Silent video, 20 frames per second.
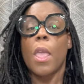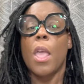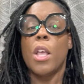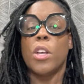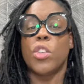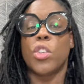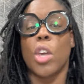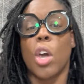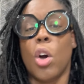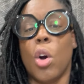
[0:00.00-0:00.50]

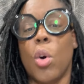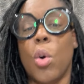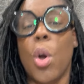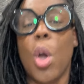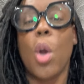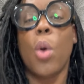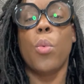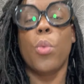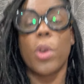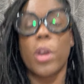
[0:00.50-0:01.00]
So
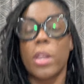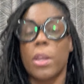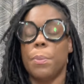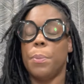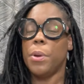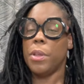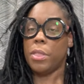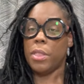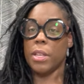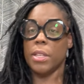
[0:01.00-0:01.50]
we're going to
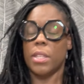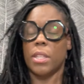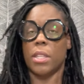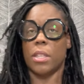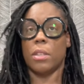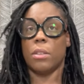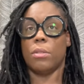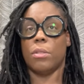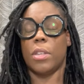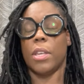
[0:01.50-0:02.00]
put
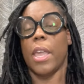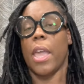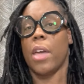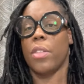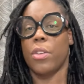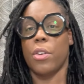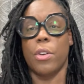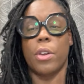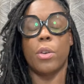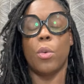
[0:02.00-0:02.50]
this
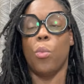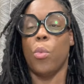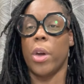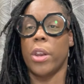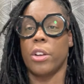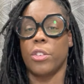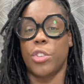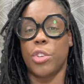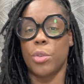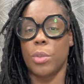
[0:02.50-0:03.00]
together in a 1
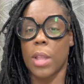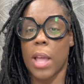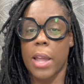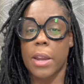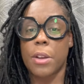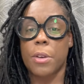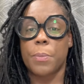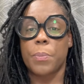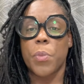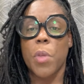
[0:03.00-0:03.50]
or 2
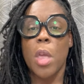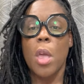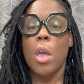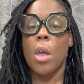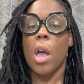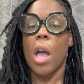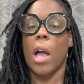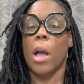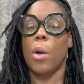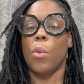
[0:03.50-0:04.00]
liner.
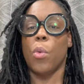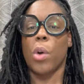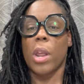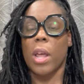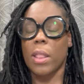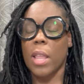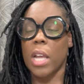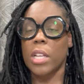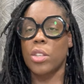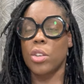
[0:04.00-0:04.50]
what I
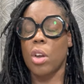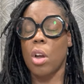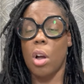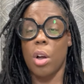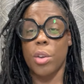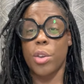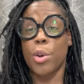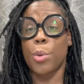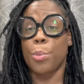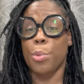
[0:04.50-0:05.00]
like to
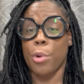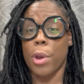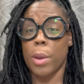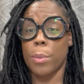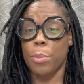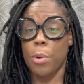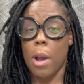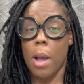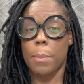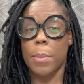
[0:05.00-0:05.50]
call your
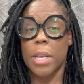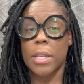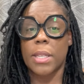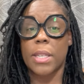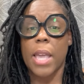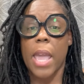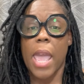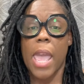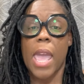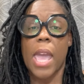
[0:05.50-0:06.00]
brand promise.
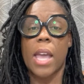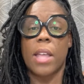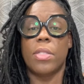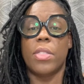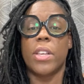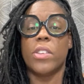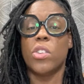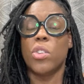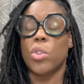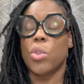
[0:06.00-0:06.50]
And
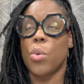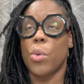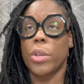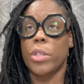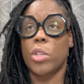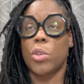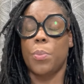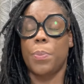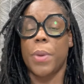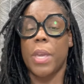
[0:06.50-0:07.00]
this is going
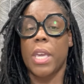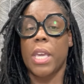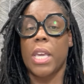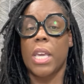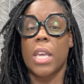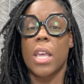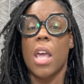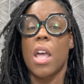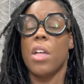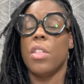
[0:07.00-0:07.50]
to
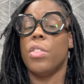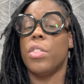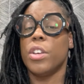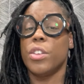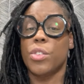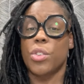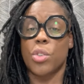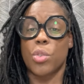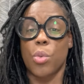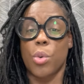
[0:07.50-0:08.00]
be the
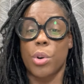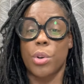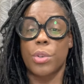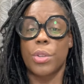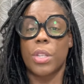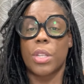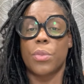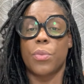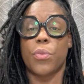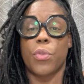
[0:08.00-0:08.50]

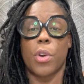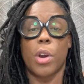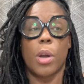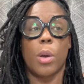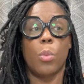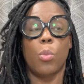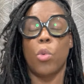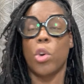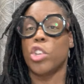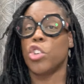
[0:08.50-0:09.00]
source
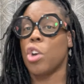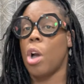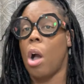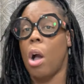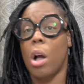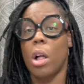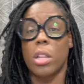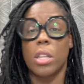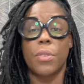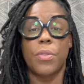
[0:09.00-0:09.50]
from which
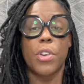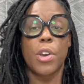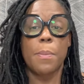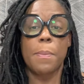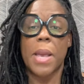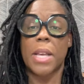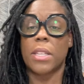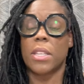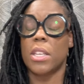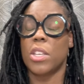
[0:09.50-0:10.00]
all of your
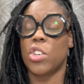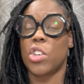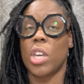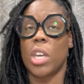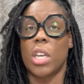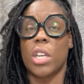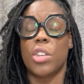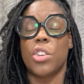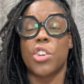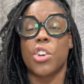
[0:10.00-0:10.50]

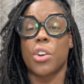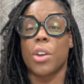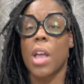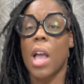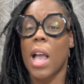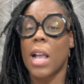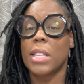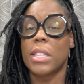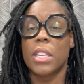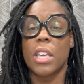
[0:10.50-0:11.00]
messaging, your
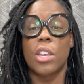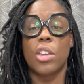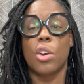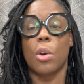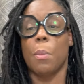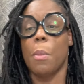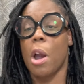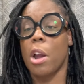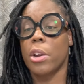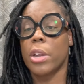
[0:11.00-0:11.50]
content,
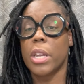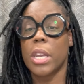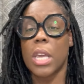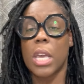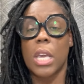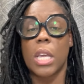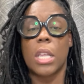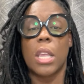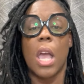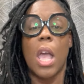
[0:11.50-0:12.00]
your
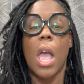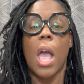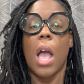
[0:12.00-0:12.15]
marketing,